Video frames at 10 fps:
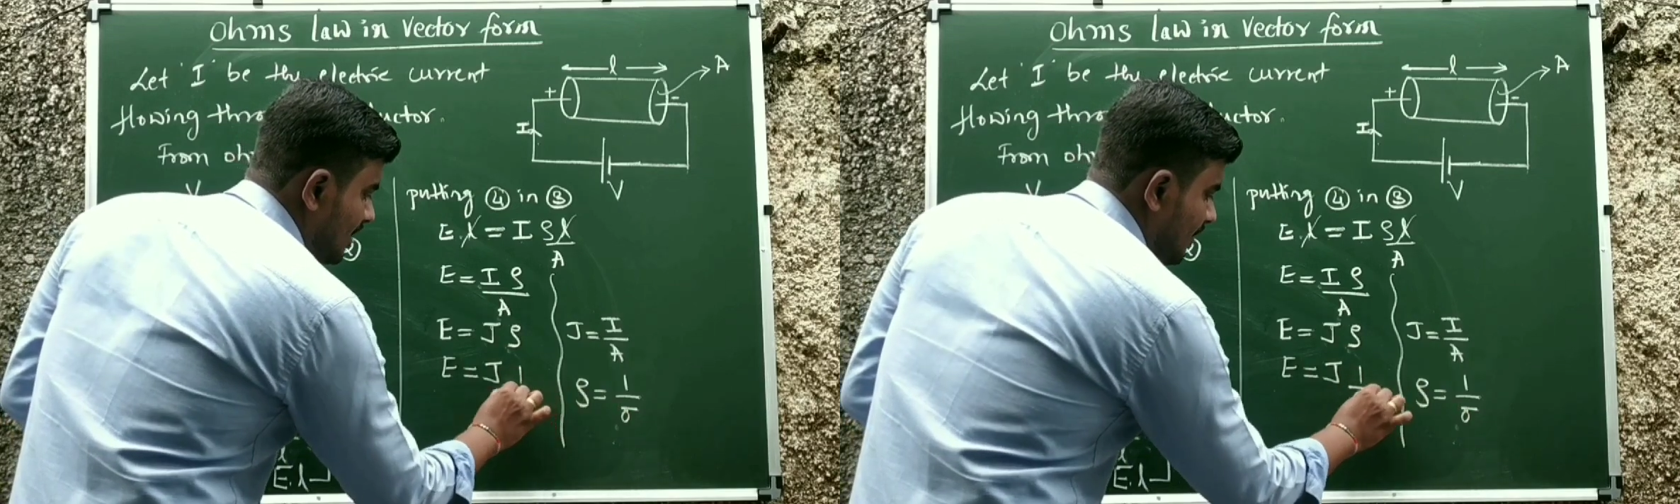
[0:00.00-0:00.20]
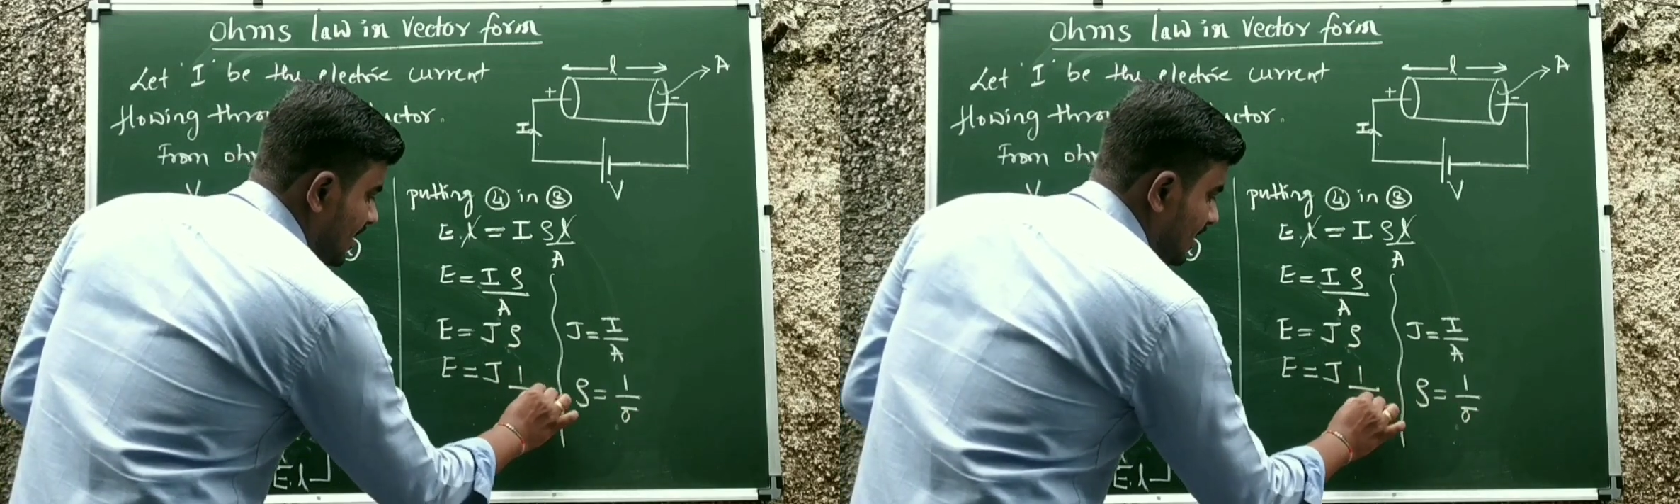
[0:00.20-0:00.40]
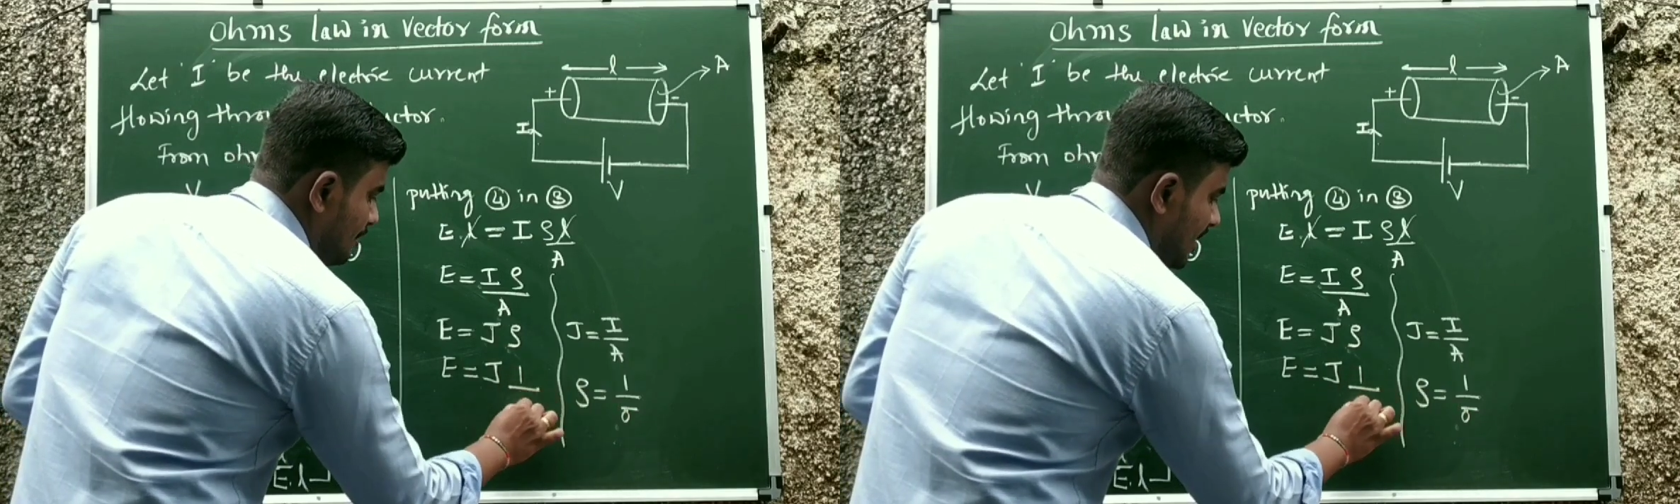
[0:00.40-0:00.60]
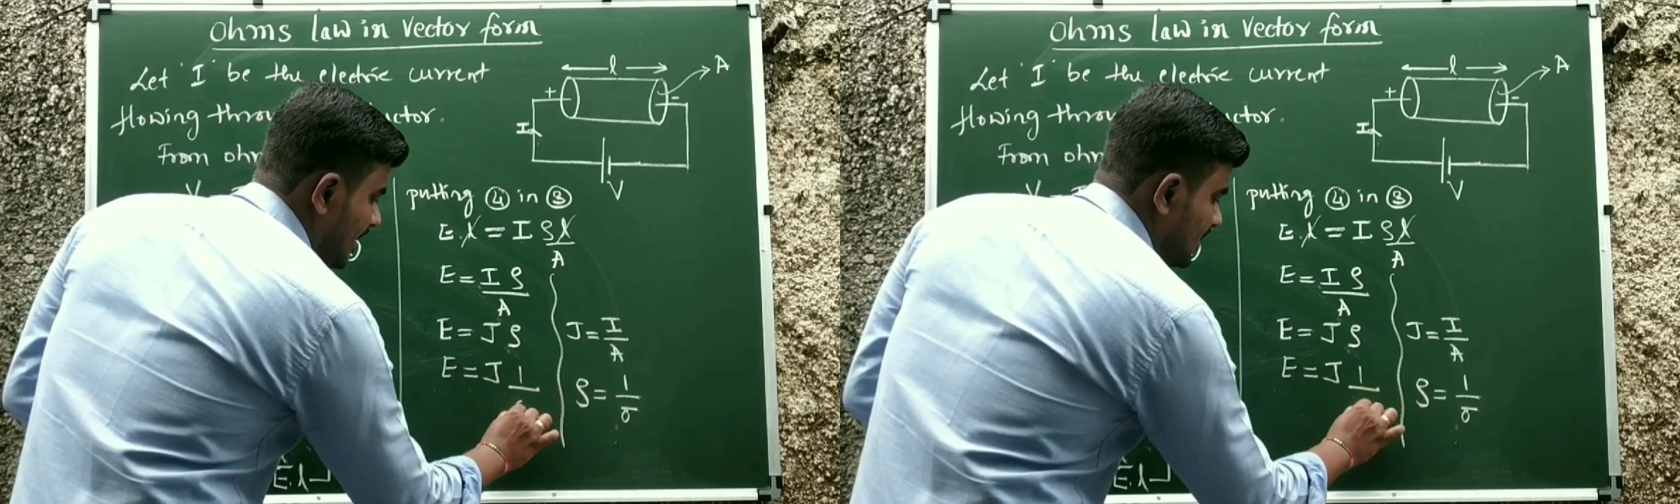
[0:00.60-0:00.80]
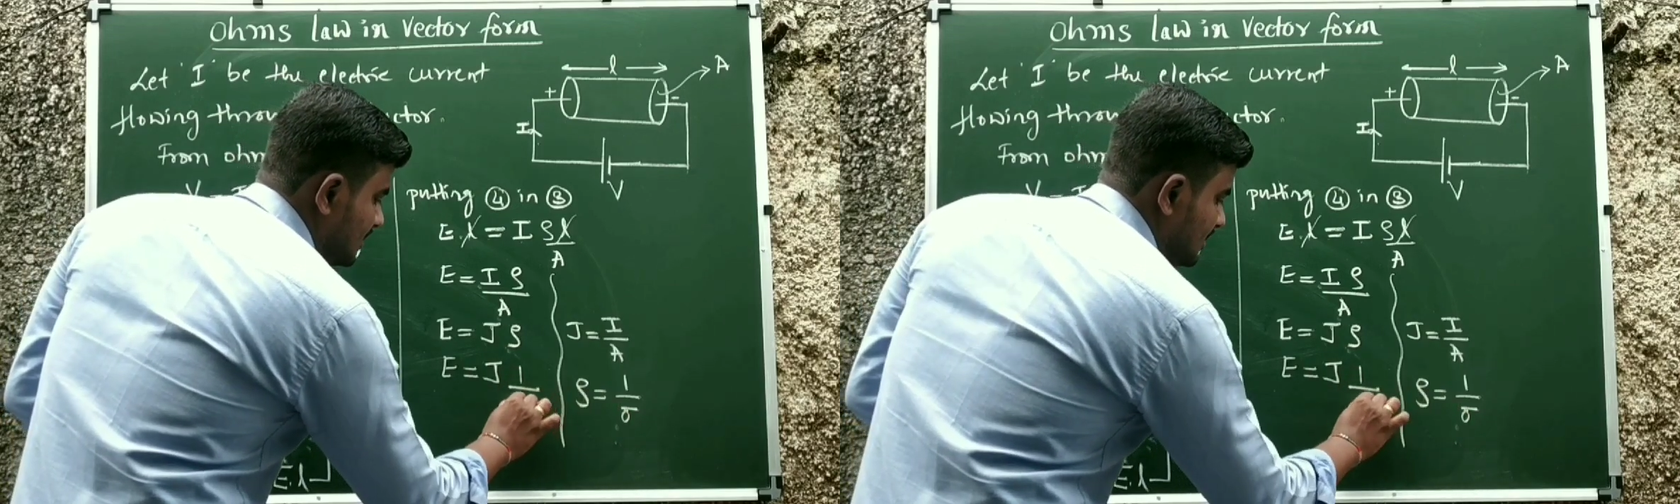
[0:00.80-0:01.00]
divided by
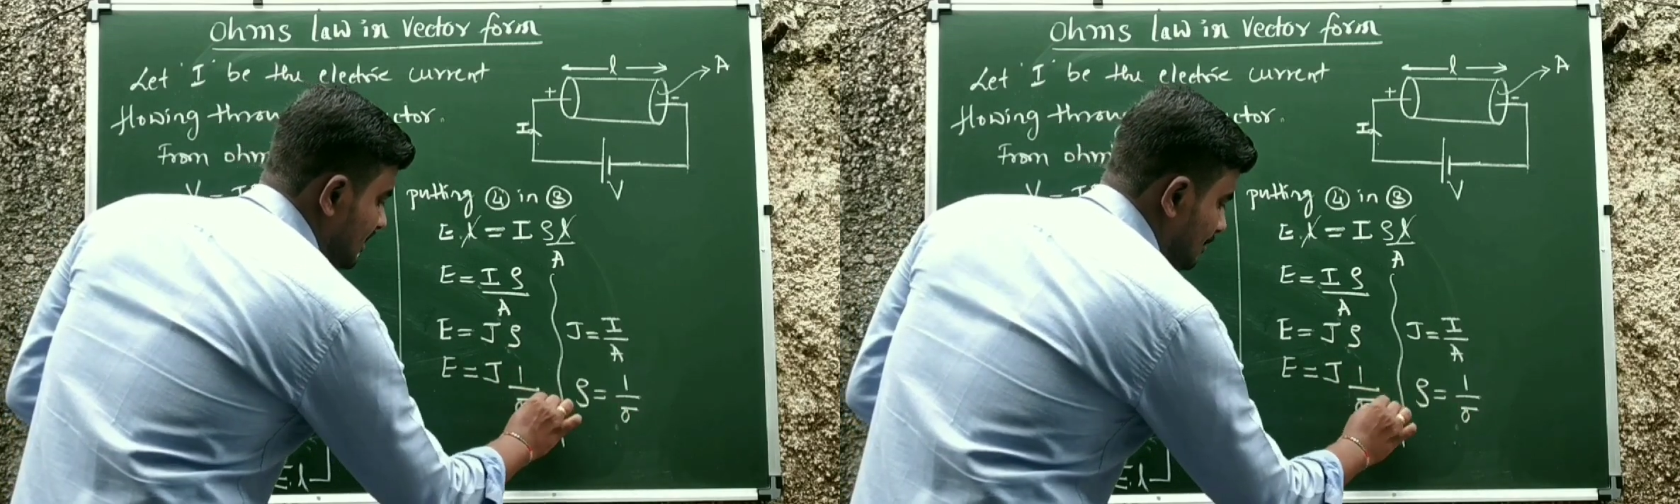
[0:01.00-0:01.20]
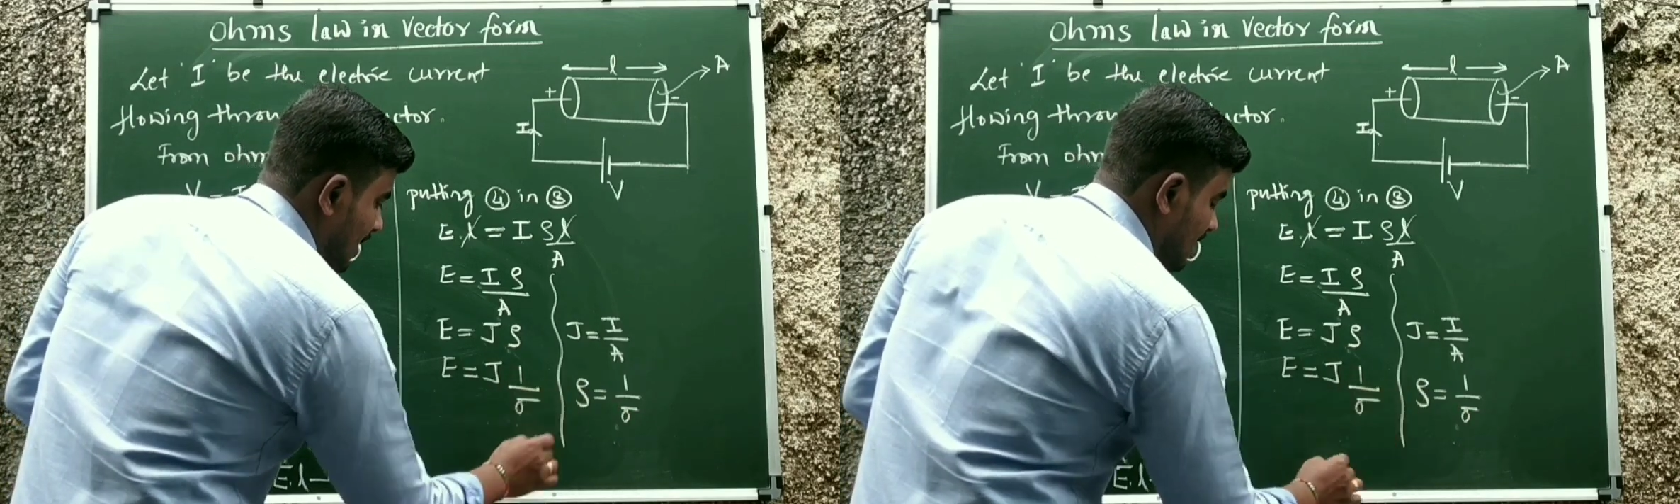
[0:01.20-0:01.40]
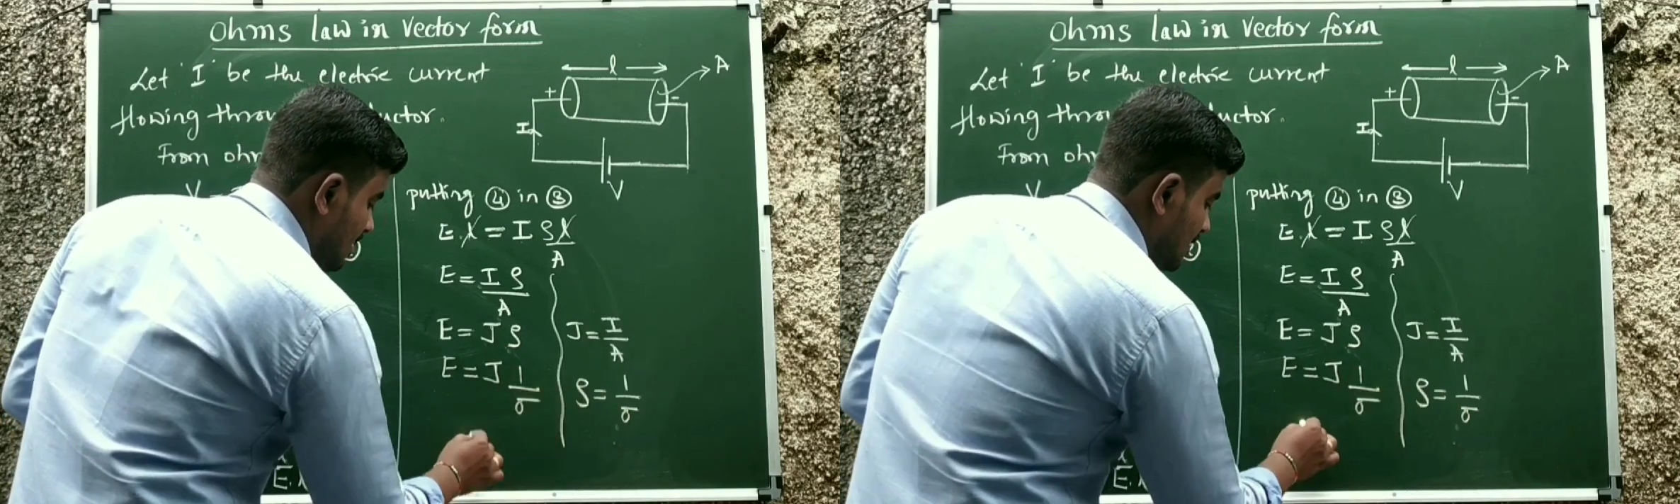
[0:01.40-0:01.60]
sigma,